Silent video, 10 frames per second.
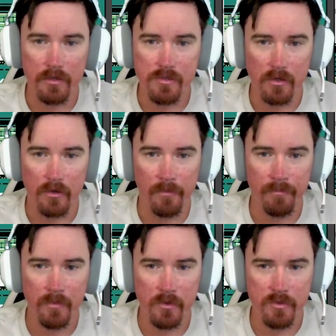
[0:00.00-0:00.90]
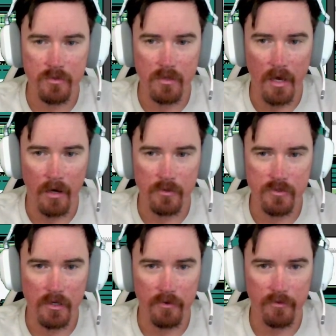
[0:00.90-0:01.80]
So here's the
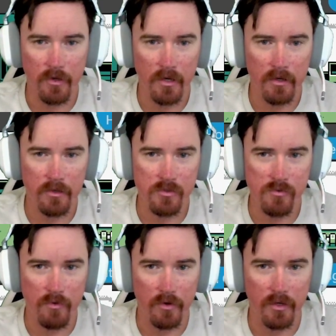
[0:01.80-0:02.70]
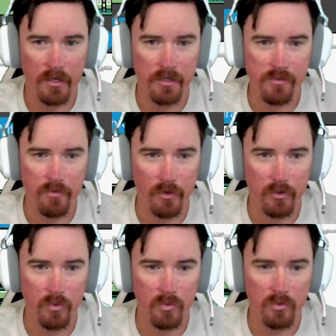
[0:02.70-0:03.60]
outside of your house, very nice, very
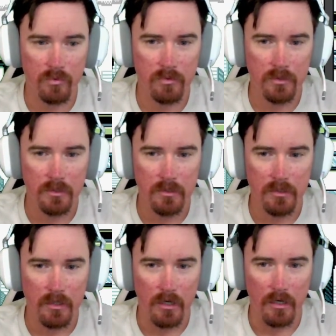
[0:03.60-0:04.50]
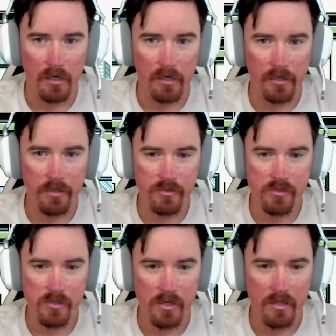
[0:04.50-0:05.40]
cool.
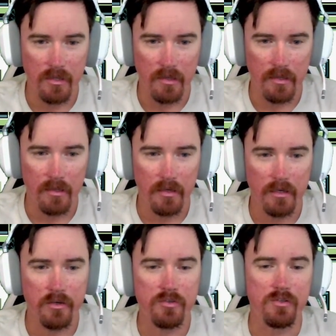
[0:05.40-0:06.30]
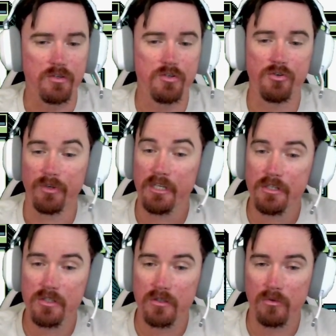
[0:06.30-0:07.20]
Here's the
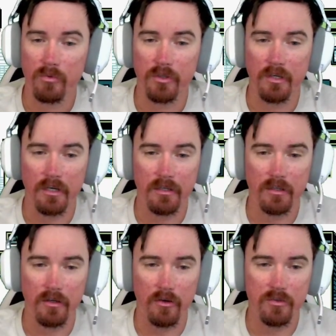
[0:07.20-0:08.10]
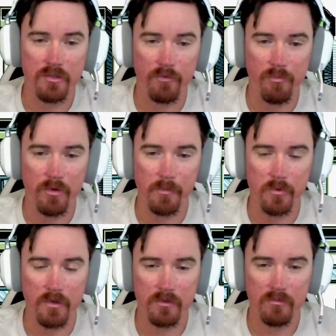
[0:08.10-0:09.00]
street where you got, you know, different
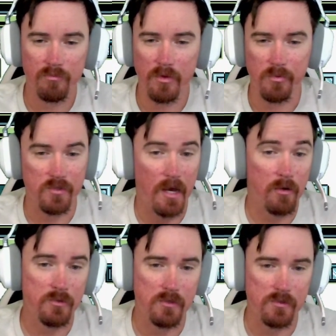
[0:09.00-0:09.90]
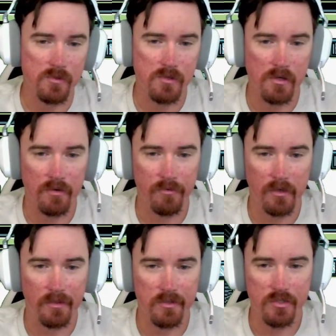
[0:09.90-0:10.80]
people's houses and stuff. You
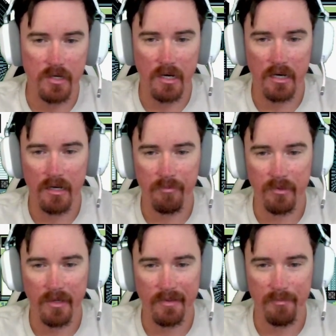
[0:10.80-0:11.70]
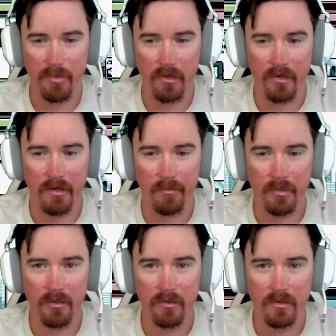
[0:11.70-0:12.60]
got the shop, you got the pub,
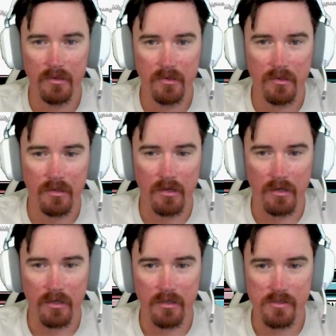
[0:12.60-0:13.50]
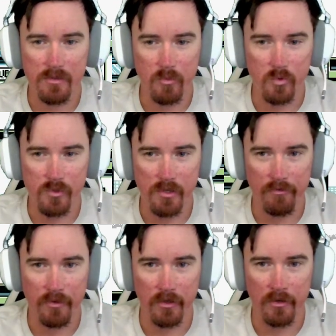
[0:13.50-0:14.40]
Some cool stuff there.